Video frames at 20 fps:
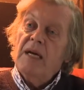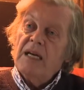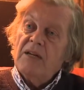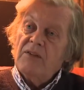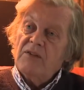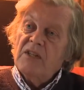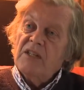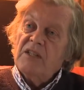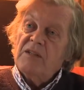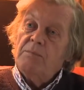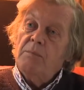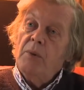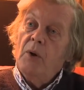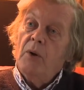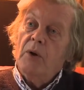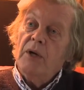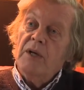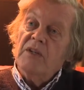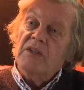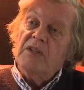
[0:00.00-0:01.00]
makes its
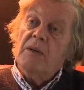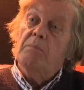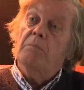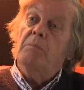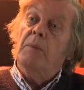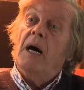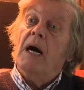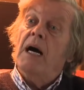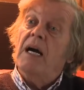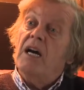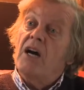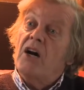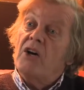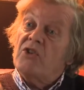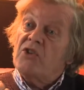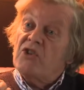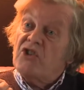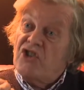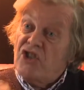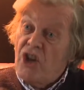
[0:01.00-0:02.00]
points by
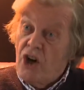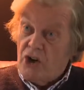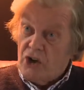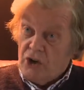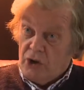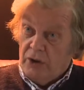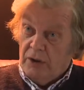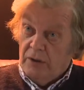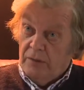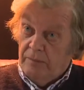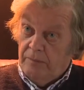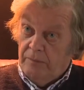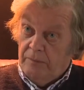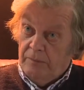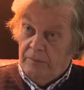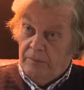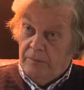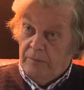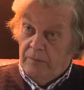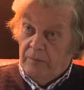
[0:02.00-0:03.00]
assertion.
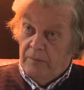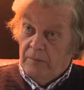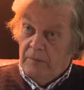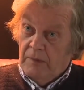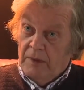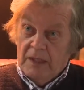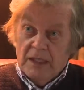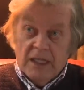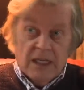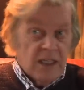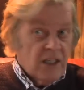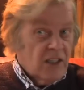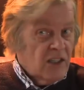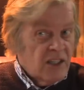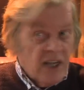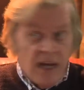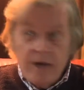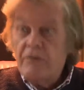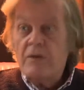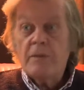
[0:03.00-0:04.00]
It
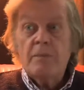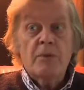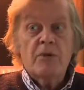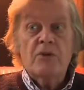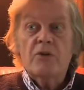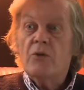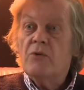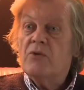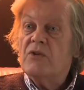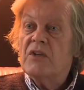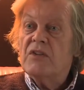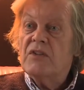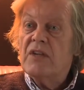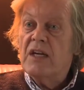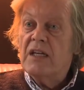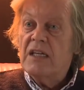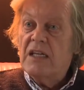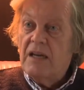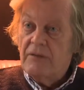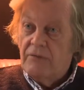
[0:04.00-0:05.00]
never produces
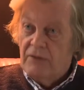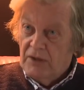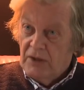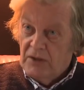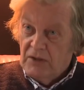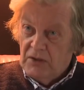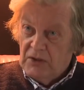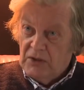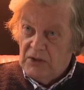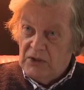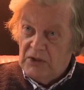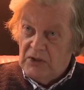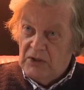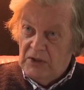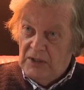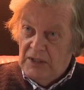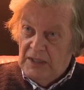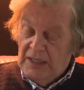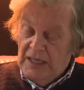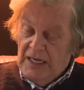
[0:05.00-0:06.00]
any evidence.
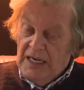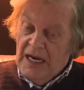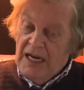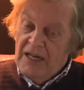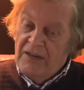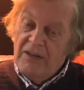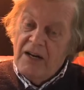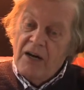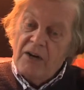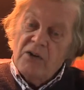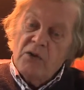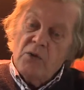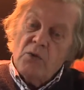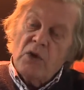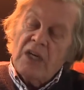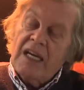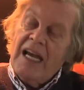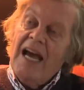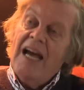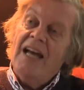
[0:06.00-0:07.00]
Now,
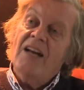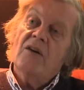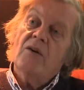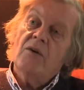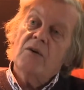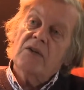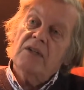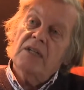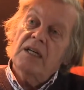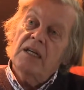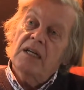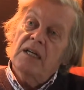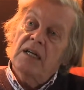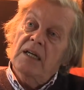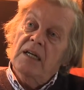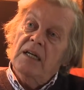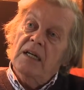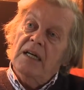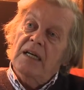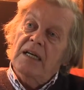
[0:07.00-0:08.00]
you cannot
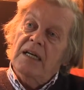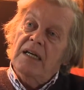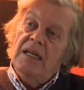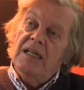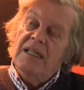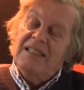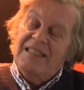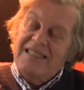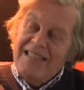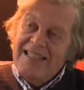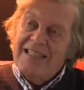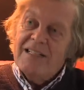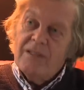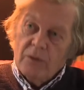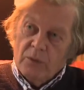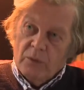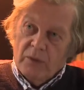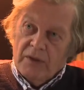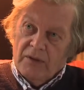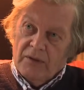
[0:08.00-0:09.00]

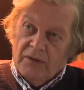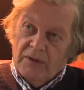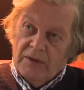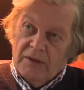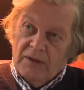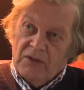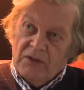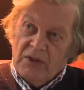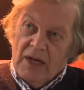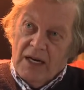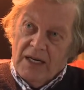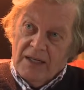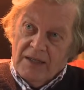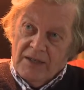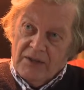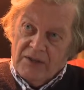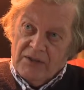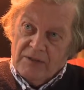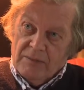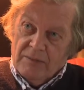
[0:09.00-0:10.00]
deal with
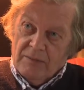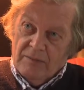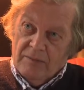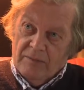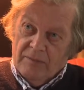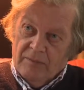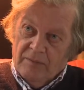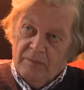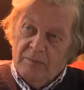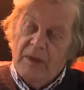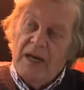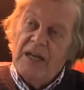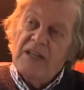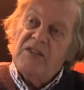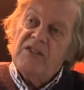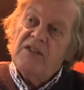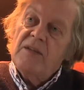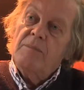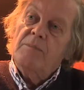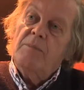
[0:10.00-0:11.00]
Zionism by
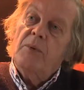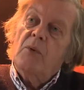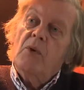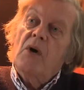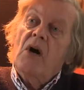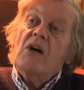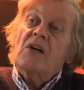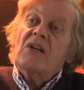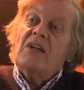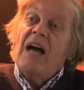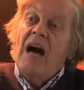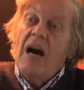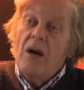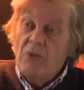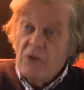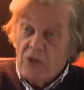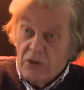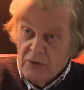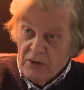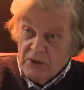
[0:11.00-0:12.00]
simple
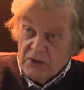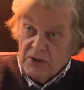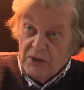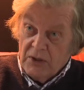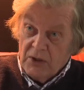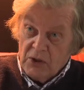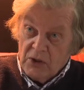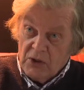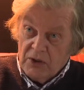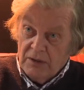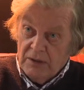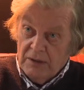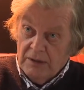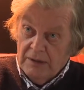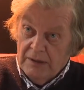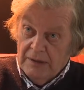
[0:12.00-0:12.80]
counter-assertion.